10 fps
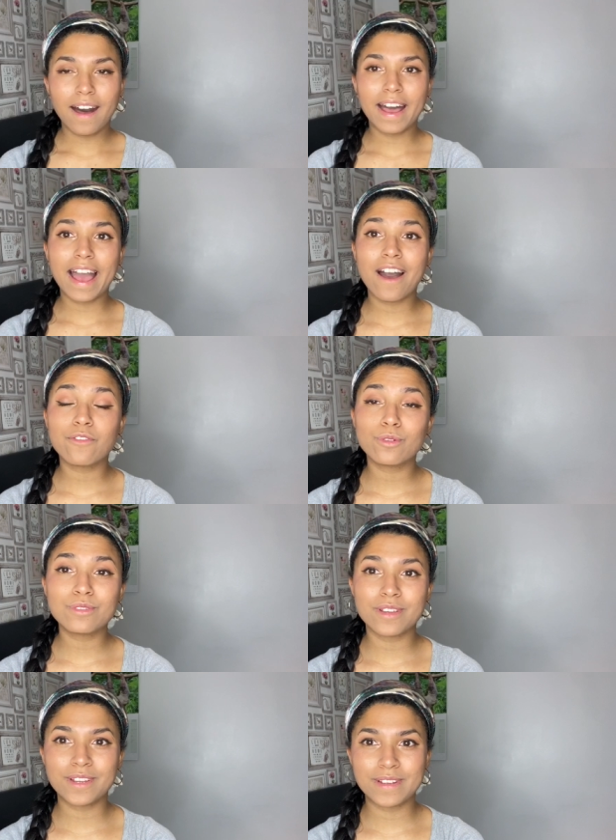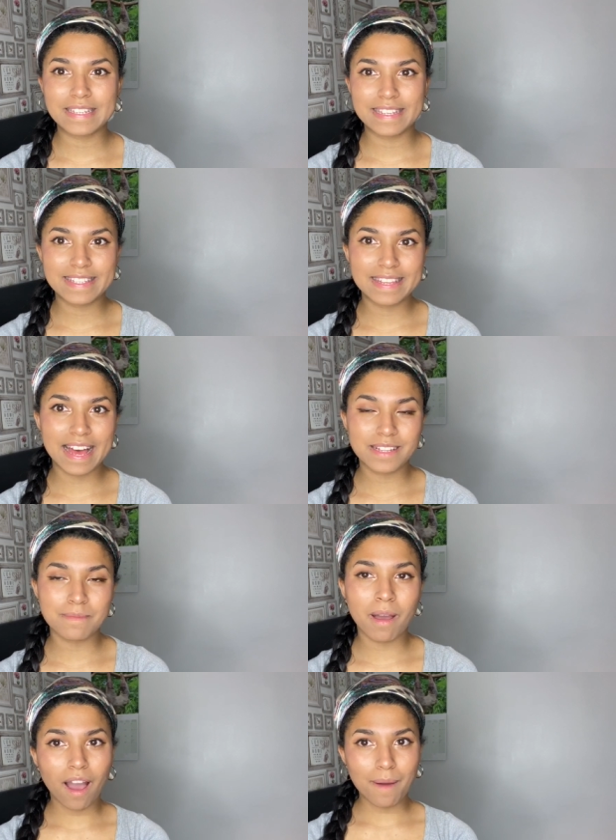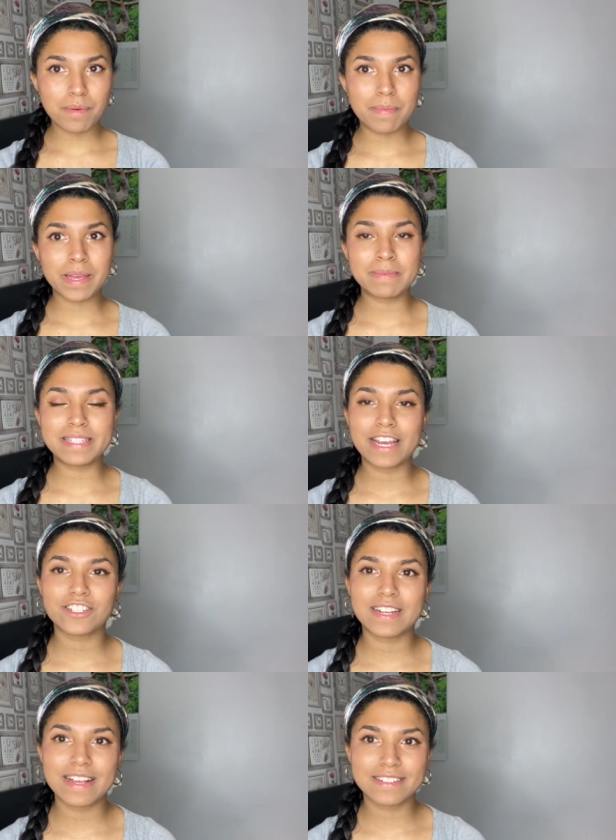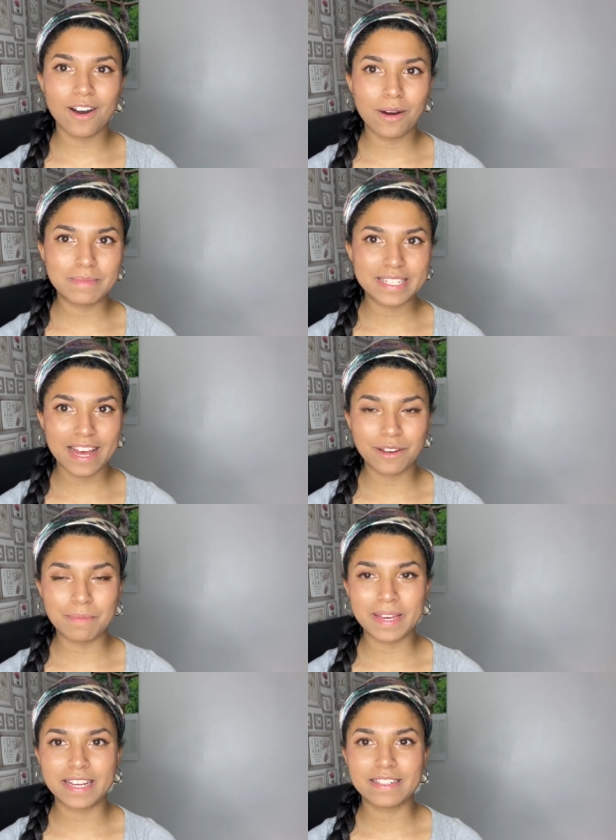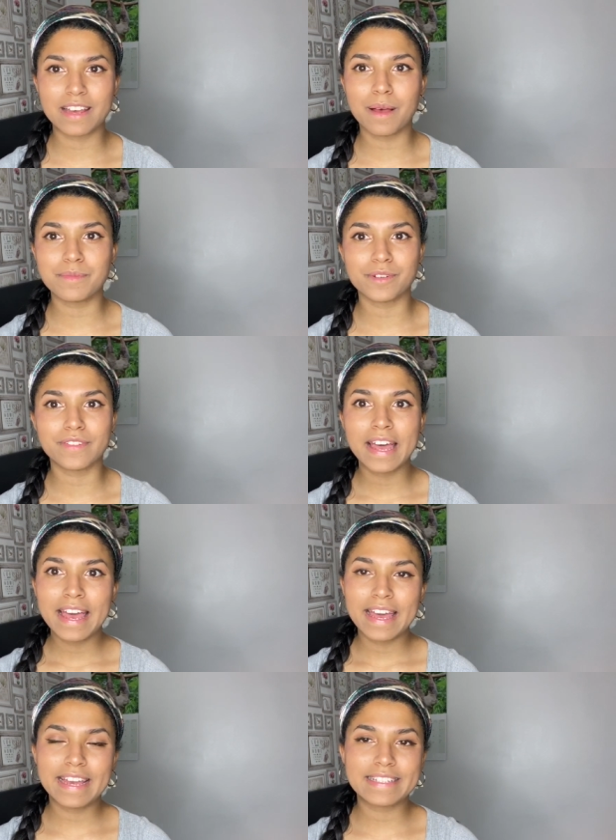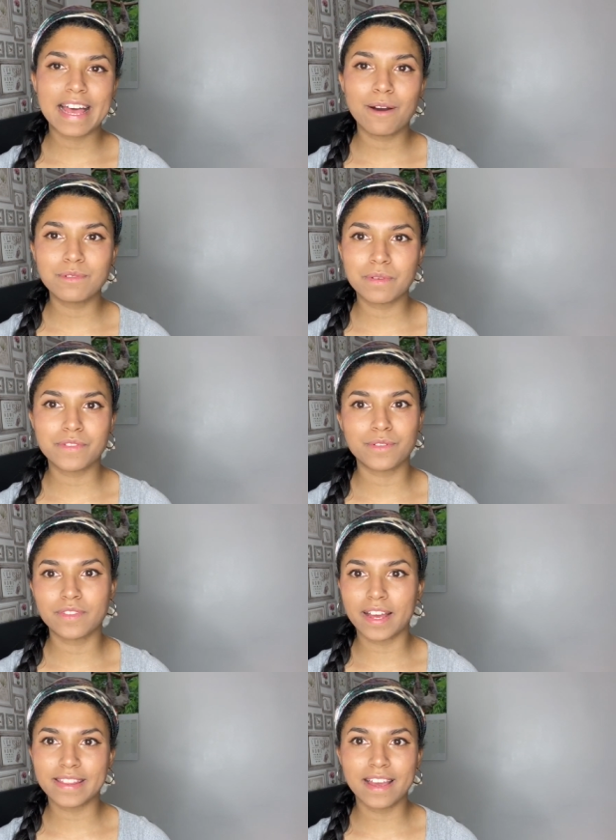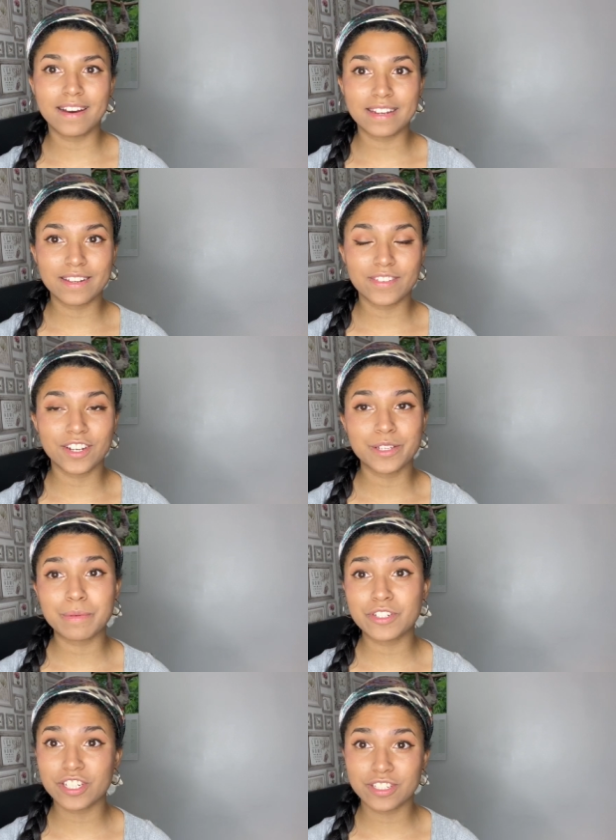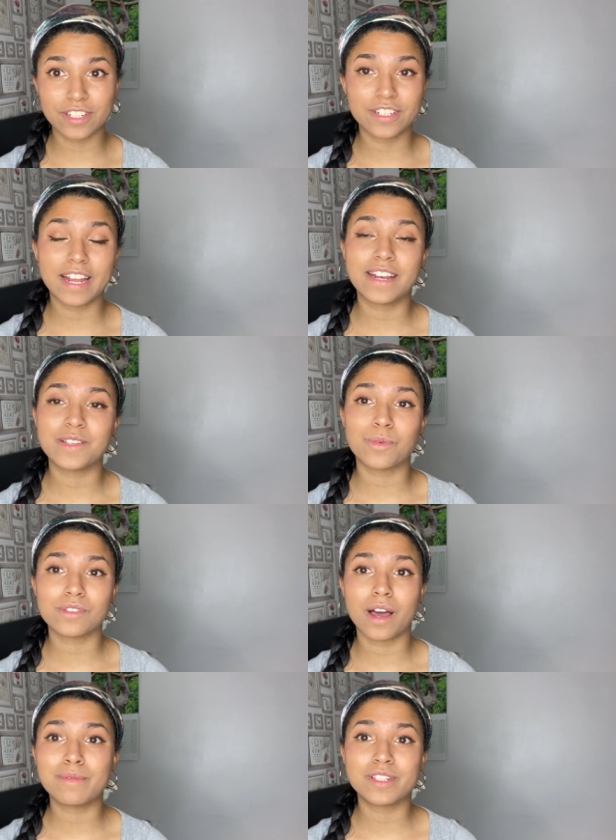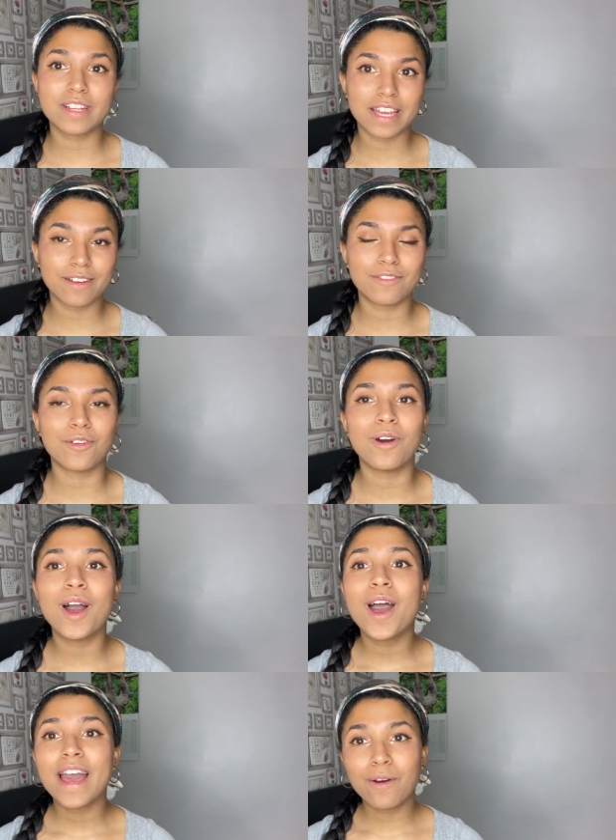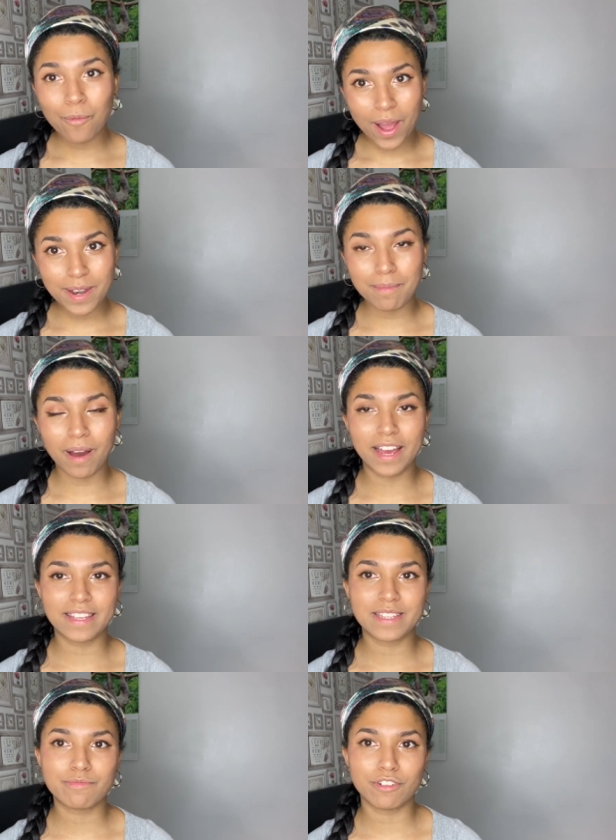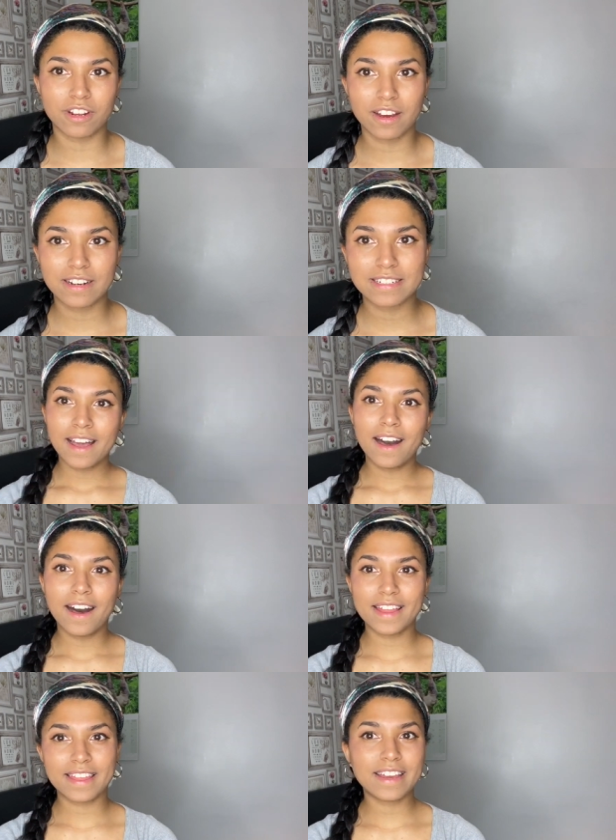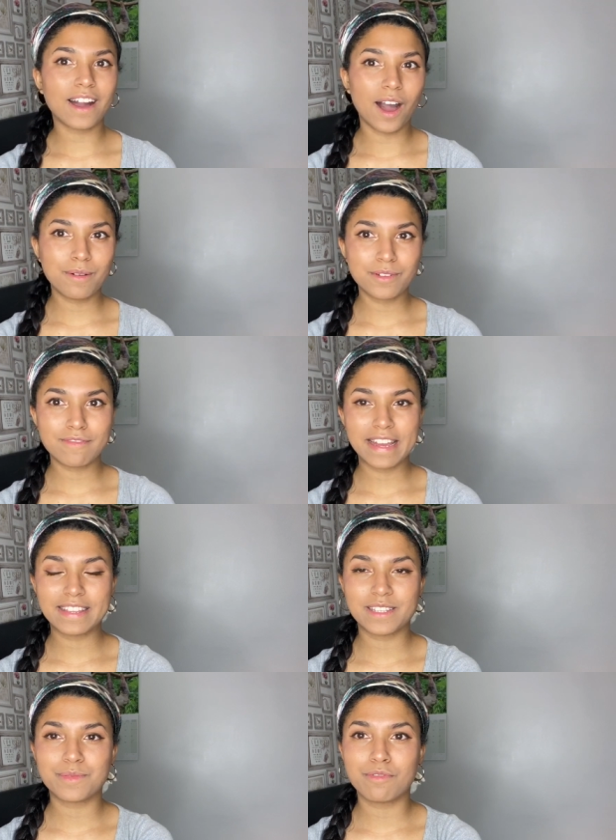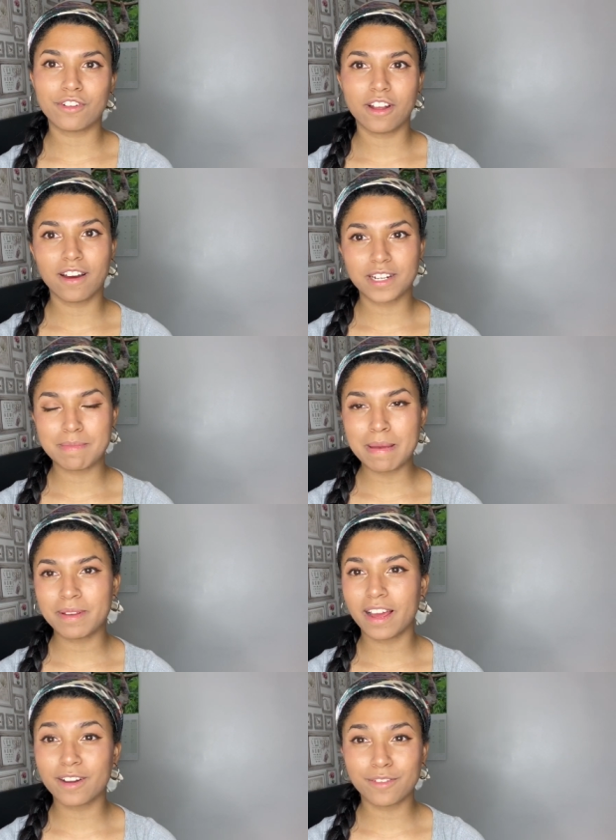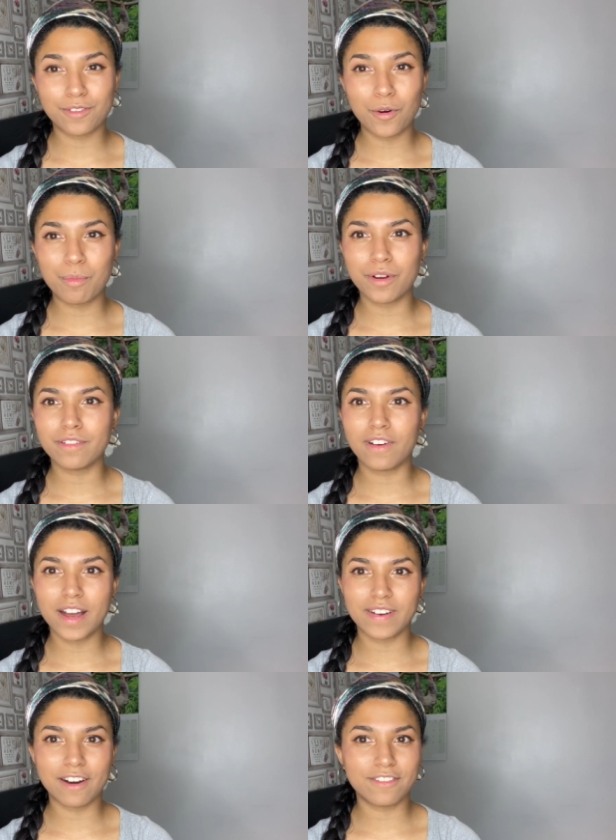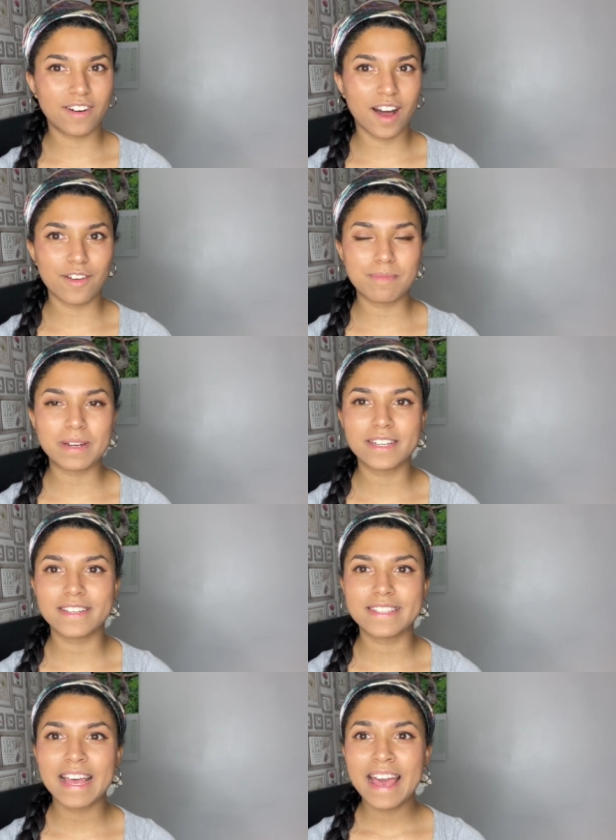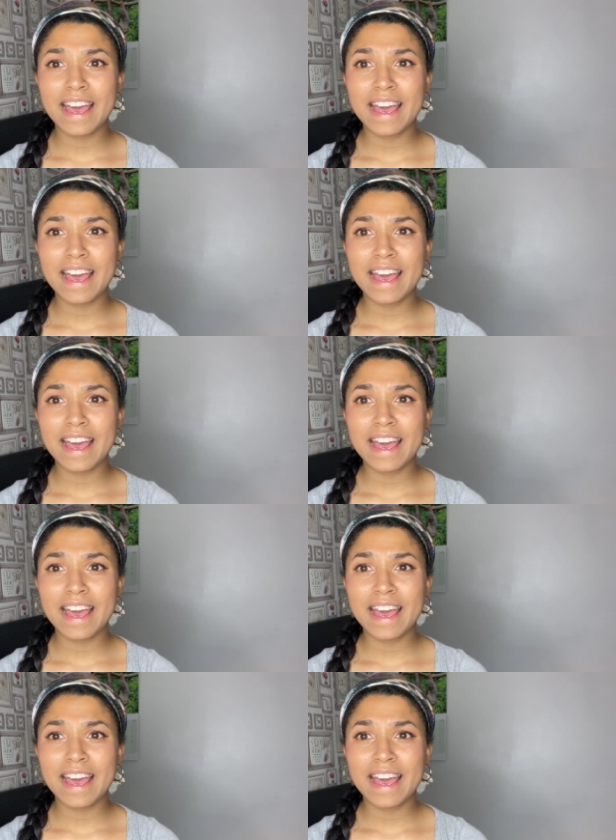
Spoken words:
I have also noticed that my hyperpigmentation has calmed down a bit, in terms of it's helped with sort of like the unevenness, which is good and is what I was looking for when buying this product. I think I would rate this product maybe like a 4.5 out of 5 because